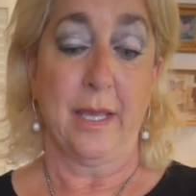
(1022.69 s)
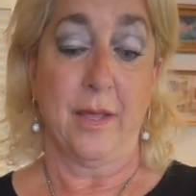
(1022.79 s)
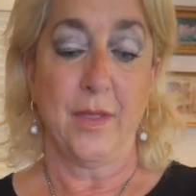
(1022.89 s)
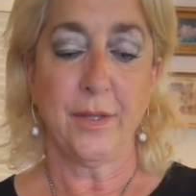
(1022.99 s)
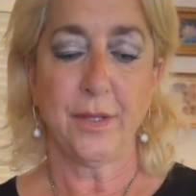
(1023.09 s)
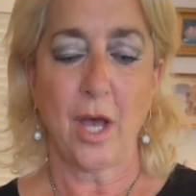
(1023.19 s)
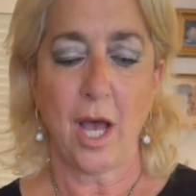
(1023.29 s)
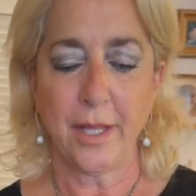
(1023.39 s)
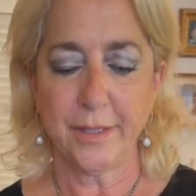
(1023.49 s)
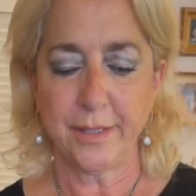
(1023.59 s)
the
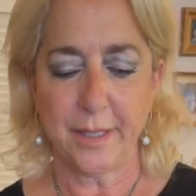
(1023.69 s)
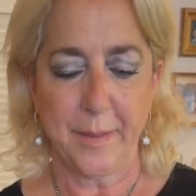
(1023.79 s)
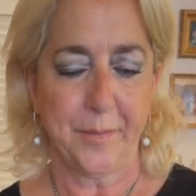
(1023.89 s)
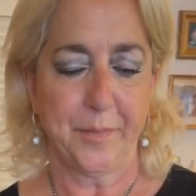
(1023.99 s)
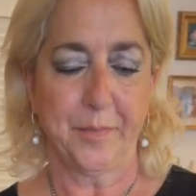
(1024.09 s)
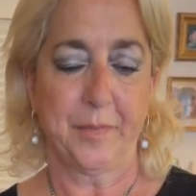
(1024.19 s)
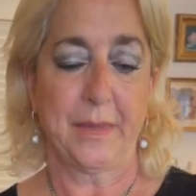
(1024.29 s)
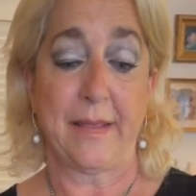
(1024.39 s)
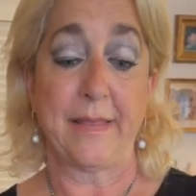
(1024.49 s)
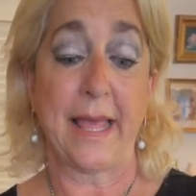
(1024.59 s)
sauce. And
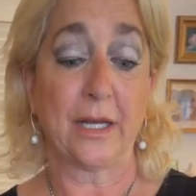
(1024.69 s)
that'll